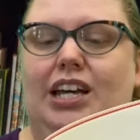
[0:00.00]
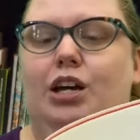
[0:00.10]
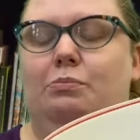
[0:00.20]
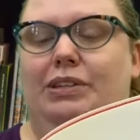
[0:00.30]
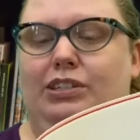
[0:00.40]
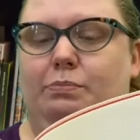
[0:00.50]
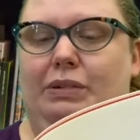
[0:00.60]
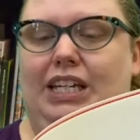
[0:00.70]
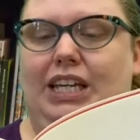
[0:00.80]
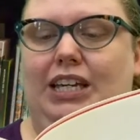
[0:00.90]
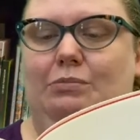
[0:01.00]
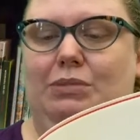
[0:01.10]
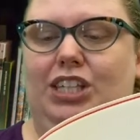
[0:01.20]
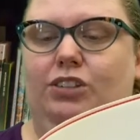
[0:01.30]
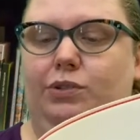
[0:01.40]
Miss Spink and
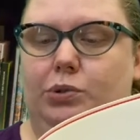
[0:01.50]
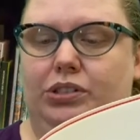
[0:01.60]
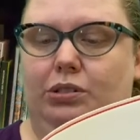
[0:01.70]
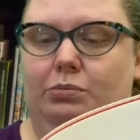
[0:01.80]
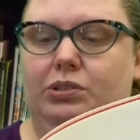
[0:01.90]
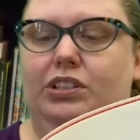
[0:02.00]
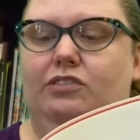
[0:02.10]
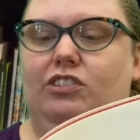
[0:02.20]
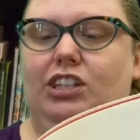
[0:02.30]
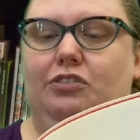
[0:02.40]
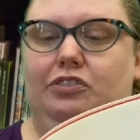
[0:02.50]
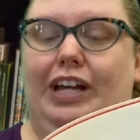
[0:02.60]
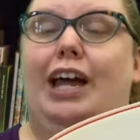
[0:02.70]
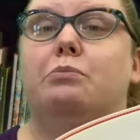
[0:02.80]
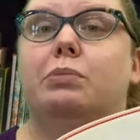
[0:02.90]
Miss Forcible lived in the
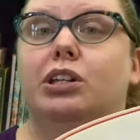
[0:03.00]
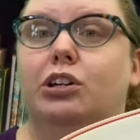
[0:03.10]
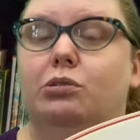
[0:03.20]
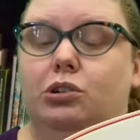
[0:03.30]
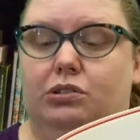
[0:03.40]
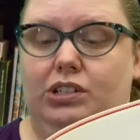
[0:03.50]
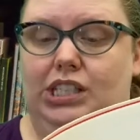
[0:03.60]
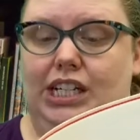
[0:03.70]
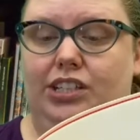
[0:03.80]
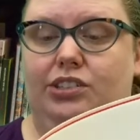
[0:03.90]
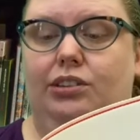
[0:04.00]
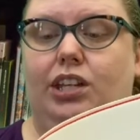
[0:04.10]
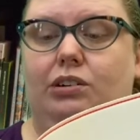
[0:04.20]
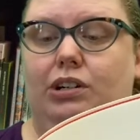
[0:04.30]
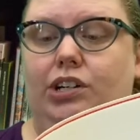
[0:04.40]
flat below Coraline's on the
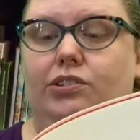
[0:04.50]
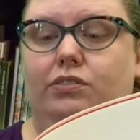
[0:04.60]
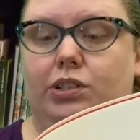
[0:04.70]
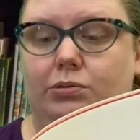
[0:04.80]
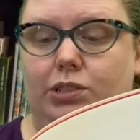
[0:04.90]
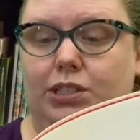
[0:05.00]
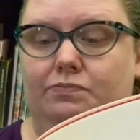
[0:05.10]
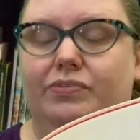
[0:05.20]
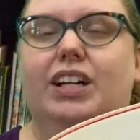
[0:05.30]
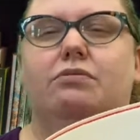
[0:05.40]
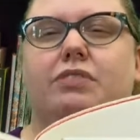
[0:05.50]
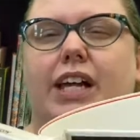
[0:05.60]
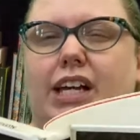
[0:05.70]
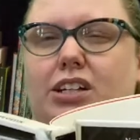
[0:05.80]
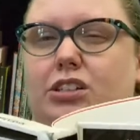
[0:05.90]
ground floor.
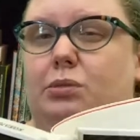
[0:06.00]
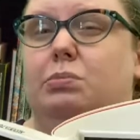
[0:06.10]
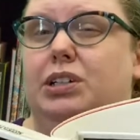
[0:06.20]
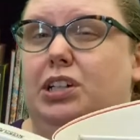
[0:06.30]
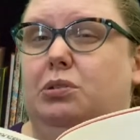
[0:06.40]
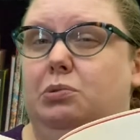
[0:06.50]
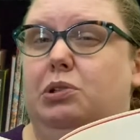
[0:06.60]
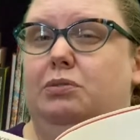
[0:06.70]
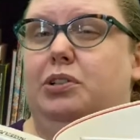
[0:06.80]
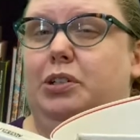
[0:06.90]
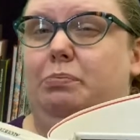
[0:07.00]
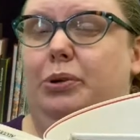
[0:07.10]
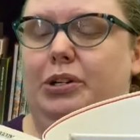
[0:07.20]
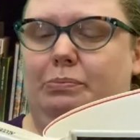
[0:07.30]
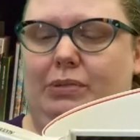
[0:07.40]
Flat is a British word for
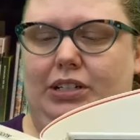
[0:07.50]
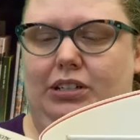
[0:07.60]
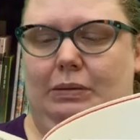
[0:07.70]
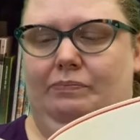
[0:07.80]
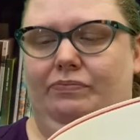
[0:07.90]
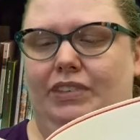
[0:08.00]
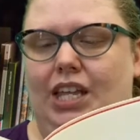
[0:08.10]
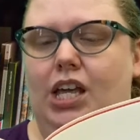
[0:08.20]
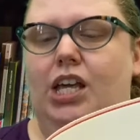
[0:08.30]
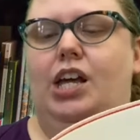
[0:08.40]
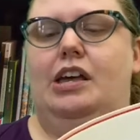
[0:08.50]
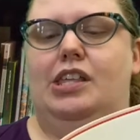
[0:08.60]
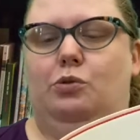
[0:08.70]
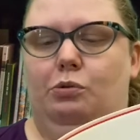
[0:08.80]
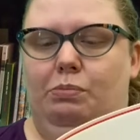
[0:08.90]
apartment. They
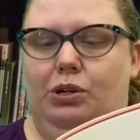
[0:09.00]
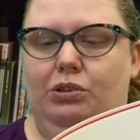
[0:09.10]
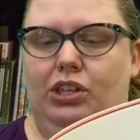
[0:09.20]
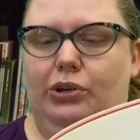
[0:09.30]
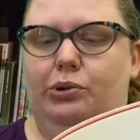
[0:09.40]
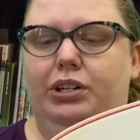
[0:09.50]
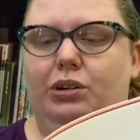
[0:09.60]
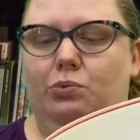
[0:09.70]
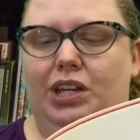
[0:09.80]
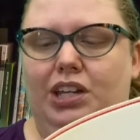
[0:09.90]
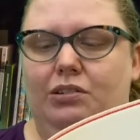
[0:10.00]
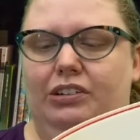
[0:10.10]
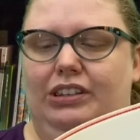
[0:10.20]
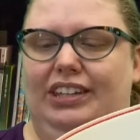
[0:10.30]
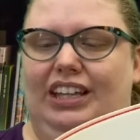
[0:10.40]
were both old and round,
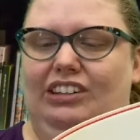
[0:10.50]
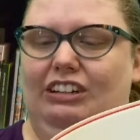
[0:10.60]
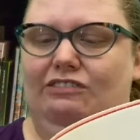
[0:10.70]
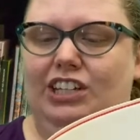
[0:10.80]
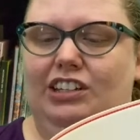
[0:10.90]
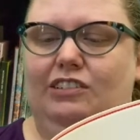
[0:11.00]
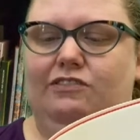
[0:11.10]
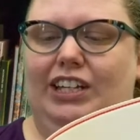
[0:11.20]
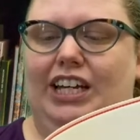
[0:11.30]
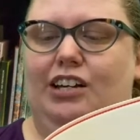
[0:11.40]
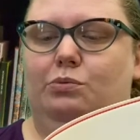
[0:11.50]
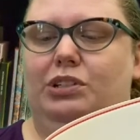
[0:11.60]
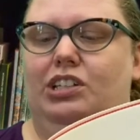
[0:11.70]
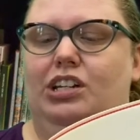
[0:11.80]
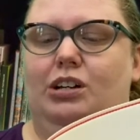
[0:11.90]
and they lived in a flat with
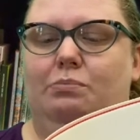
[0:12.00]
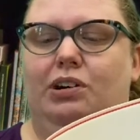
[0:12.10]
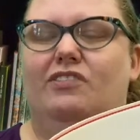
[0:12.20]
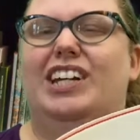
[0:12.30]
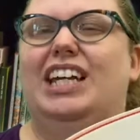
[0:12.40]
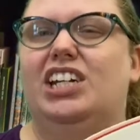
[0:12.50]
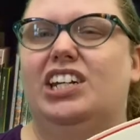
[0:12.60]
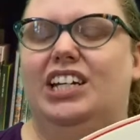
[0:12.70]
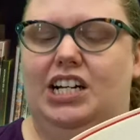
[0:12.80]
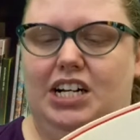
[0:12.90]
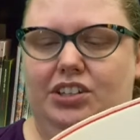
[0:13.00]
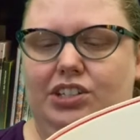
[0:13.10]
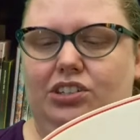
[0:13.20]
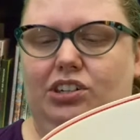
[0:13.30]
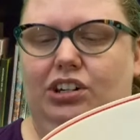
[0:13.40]
a number of aging
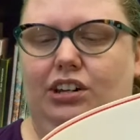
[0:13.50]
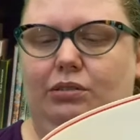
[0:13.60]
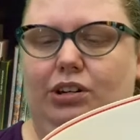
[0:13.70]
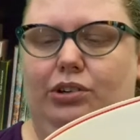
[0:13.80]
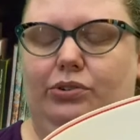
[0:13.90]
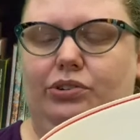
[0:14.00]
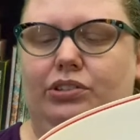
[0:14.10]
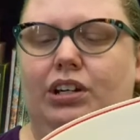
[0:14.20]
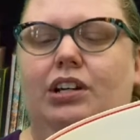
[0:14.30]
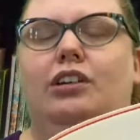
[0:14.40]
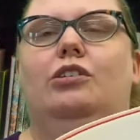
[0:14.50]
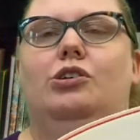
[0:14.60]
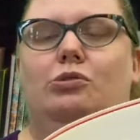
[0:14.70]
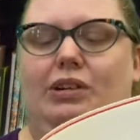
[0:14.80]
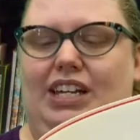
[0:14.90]
Highland terriers
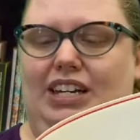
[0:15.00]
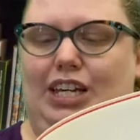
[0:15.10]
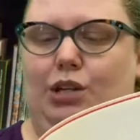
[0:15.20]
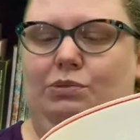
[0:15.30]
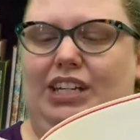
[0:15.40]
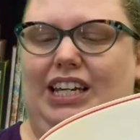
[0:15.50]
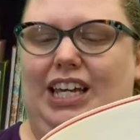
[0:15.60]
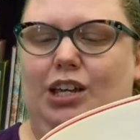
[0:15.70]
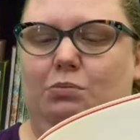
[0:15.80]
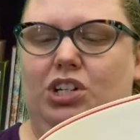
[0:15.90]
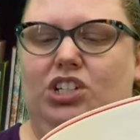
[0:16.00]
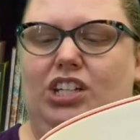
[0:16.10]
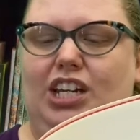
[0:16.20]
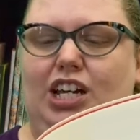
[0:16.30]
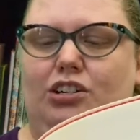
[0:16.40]
who had names like Hamish and
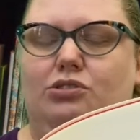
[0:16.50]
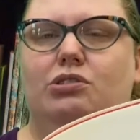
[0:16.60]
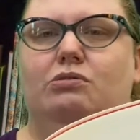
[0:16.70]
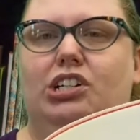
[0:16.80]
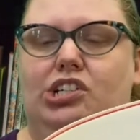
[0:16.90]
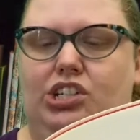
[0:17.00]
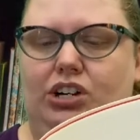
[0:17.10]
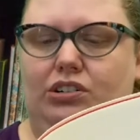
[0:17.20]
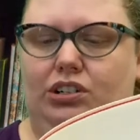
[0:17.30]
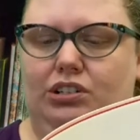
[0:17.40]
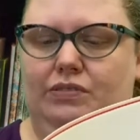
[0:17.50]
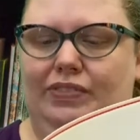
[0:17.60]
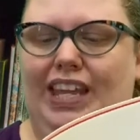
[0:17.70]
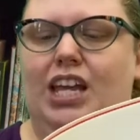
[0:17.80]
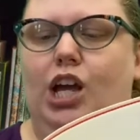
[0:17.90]
Andrew and Jock.
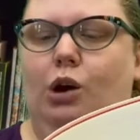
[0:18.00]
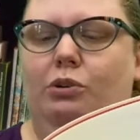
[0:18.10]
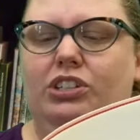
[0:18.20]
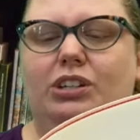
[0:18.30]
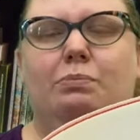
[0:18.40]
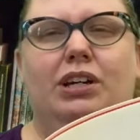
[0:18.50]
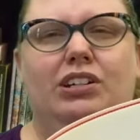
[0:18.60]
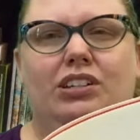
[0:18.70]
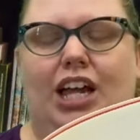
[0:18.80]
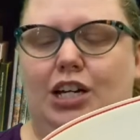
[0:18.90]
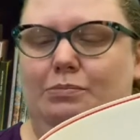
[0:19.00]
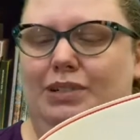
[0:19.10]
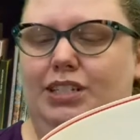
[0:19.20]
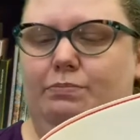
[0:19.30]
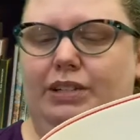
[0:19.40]
Once upon a time,
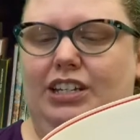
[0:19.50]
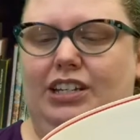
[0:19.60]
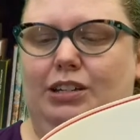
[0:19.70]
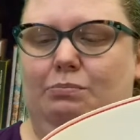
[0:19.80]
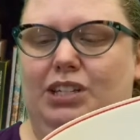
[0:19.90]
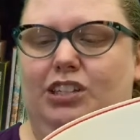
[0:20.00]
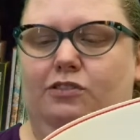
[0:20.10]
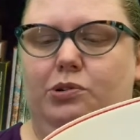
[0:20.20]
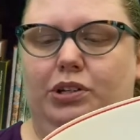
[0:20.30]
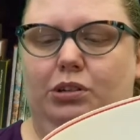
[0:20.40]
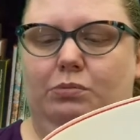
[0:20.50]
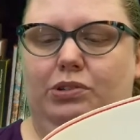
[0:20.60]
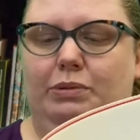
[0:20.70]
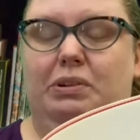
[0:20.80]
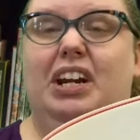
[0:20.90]
Miss Spink and Miss Forcible
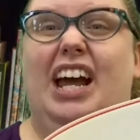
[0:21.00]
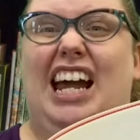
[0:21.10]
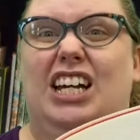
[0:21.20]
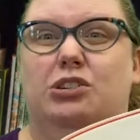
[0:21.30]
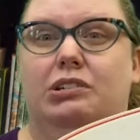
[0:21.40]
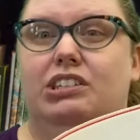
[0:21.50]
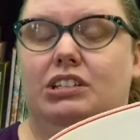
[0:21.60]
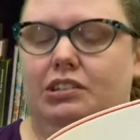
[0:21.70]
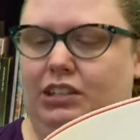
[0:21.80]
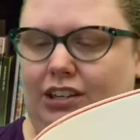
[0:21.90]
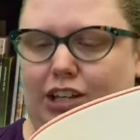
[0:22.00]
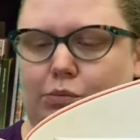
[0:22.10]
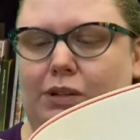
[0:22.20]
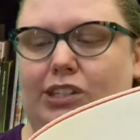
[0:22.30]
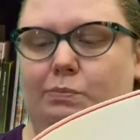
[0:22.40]
had been actresses, as
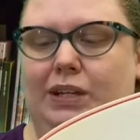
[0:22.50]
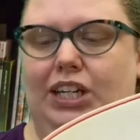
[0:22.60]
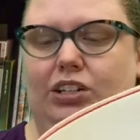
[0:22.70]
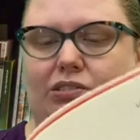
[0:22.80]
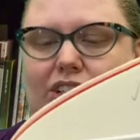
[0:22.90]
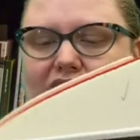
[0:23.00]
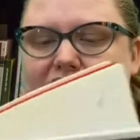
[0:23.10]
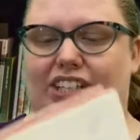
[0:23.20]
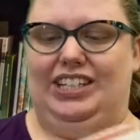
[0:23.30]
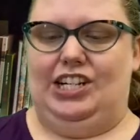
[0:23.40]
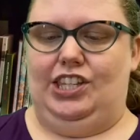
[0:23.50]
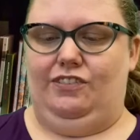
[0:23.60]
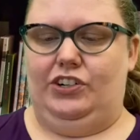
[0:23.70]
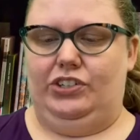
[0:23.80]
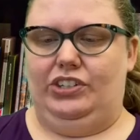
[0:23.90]
Miss Spink told Caroline the
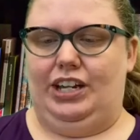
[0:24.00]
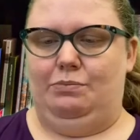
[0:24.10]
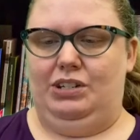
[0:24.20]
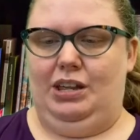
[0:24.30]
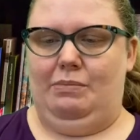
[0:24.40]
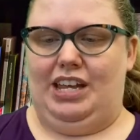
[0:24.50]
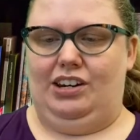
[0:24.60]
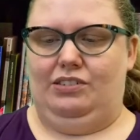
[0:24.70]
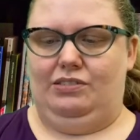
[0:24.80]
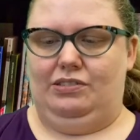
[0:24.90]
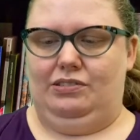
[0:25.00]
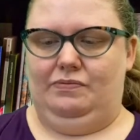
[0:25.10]
first time she met her.